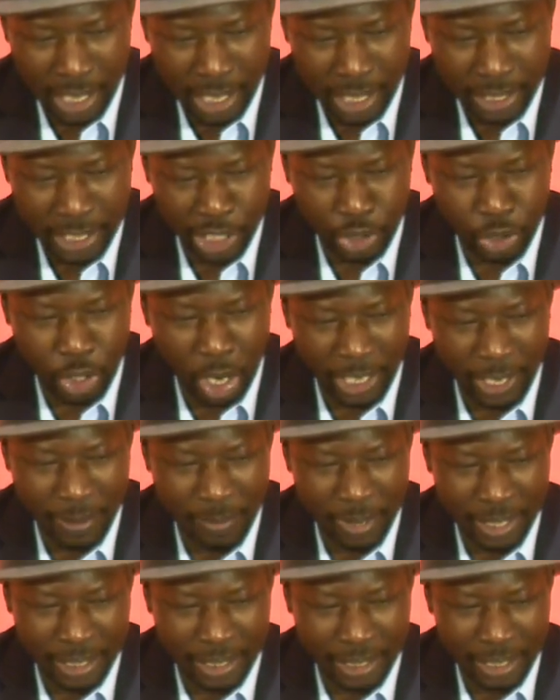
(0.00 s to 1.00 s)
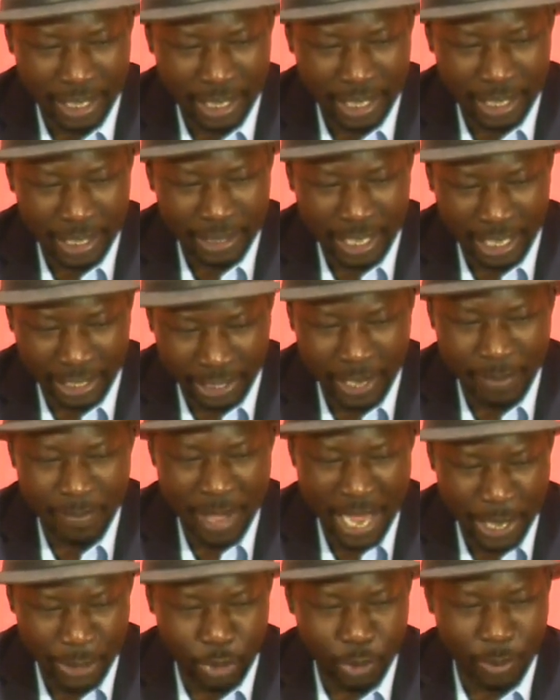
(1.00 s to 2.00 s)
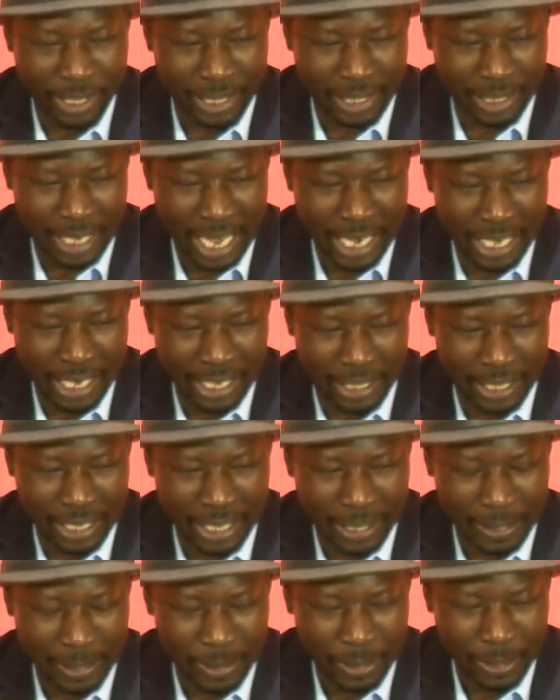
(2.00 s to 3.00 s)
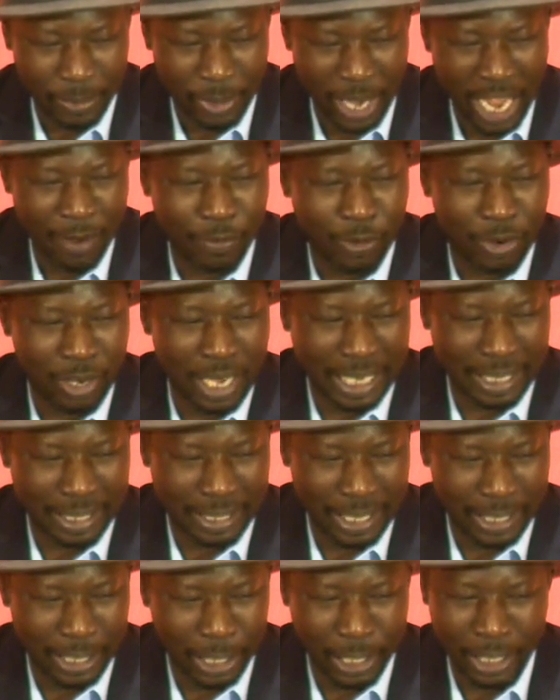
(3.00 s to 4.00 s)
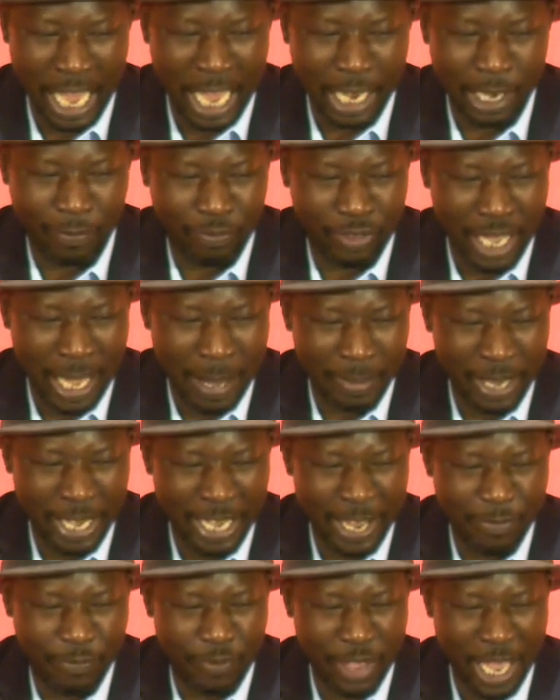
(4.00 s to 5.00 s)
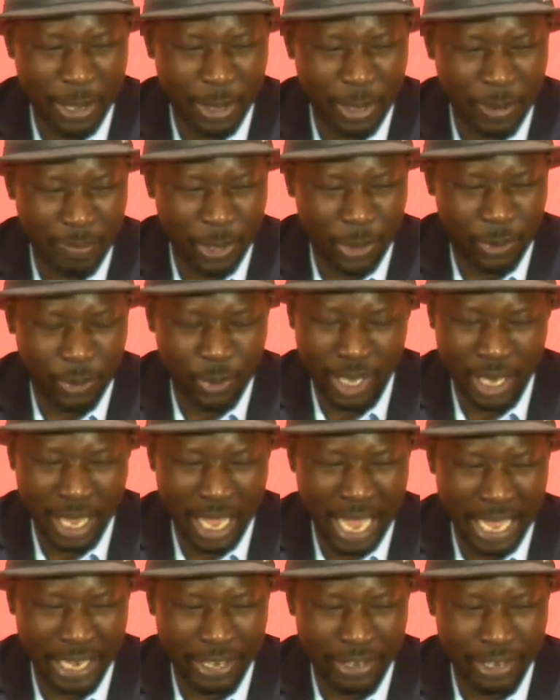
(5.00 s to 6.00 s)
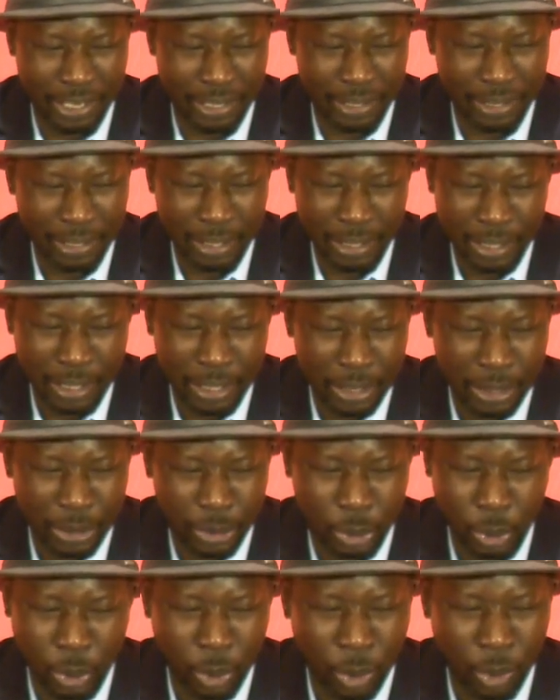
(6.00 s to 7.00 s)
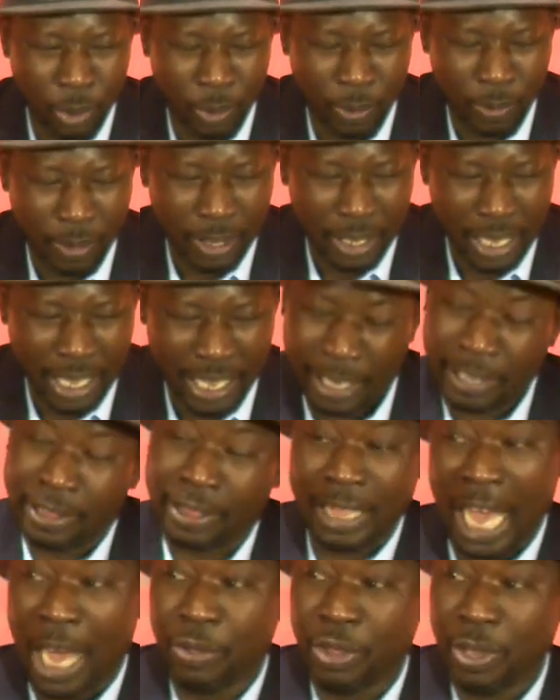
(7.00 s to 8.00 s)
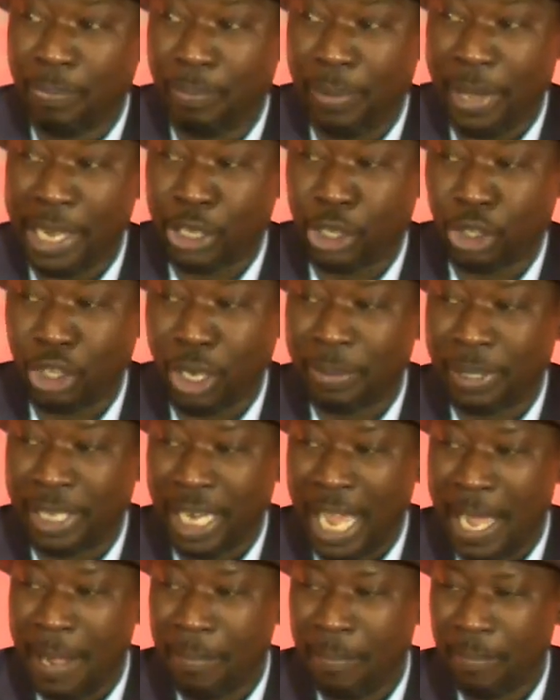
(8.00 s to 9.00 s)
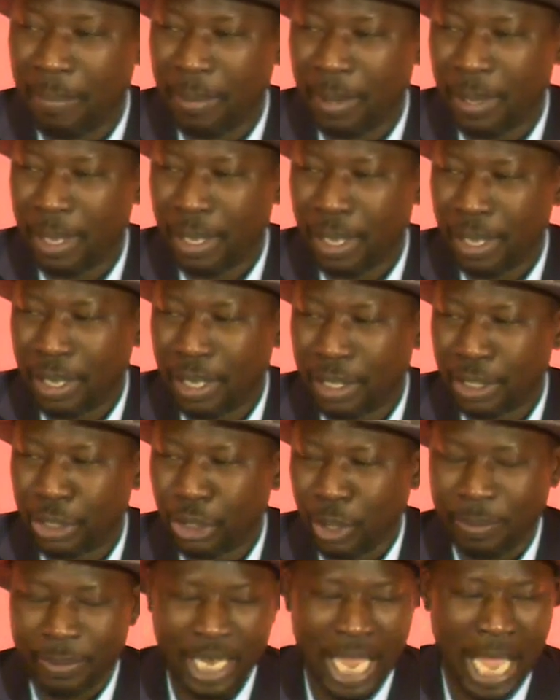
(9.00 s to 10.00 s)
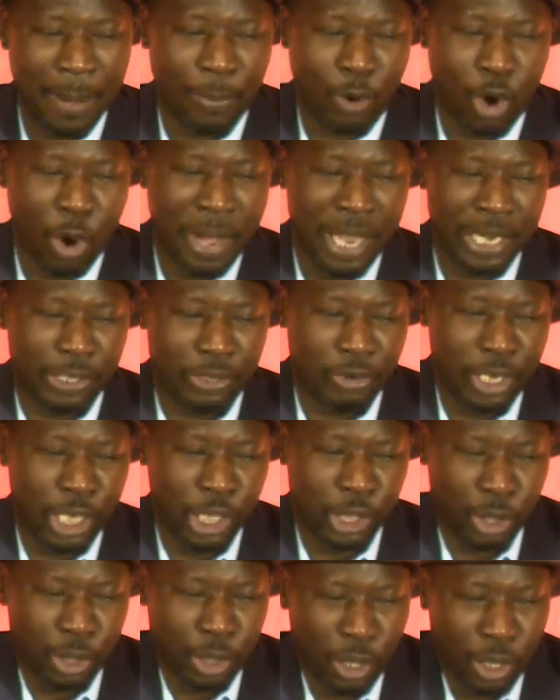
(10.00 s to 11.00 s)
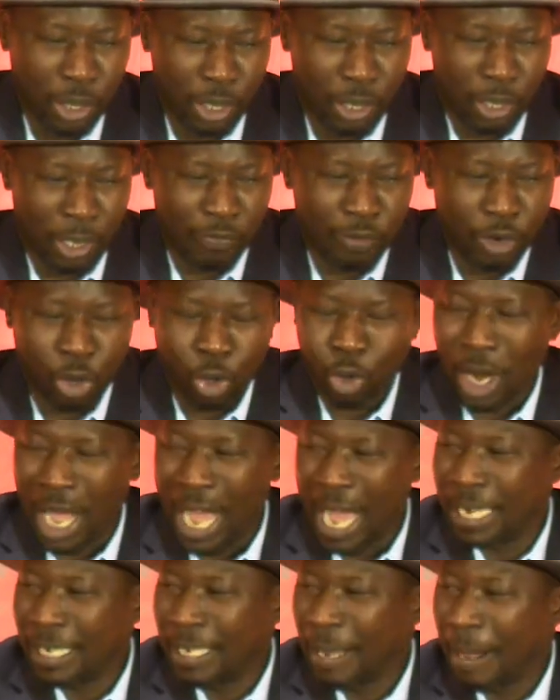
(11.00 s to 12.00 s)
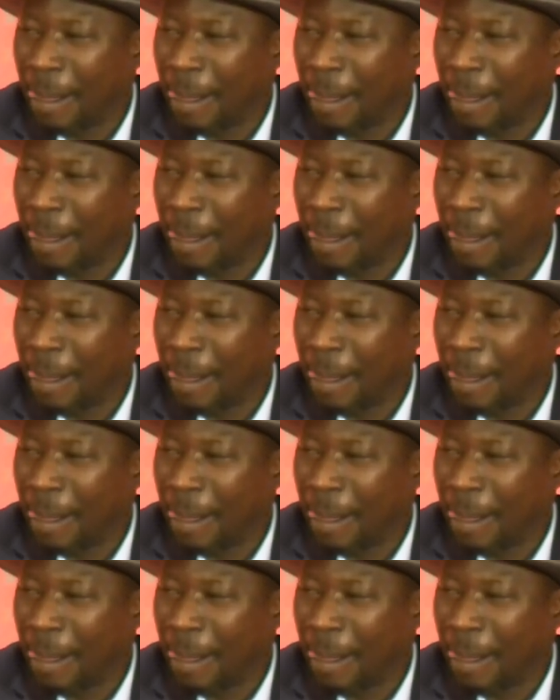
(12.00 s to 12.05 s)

These documents that remain to be studied, we have collected a lot of them, and they vary between 100 to 1,000 pages sometimes commentaries of the Quran,